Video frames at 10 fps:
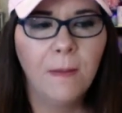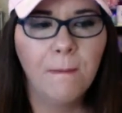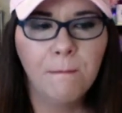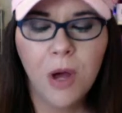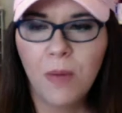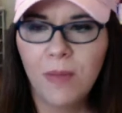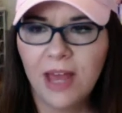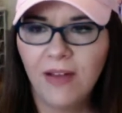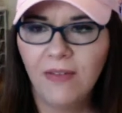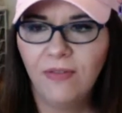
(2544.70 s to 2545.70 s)

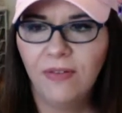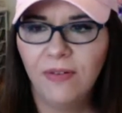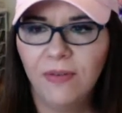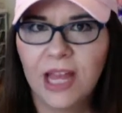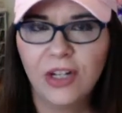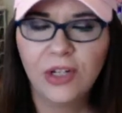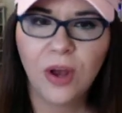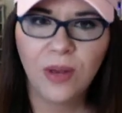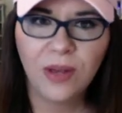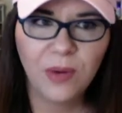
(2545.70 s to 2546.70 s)
moment of like
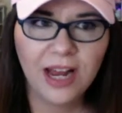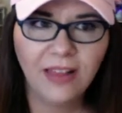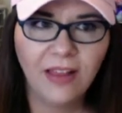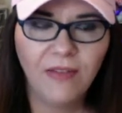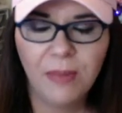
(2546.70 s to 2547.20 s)
showing what I love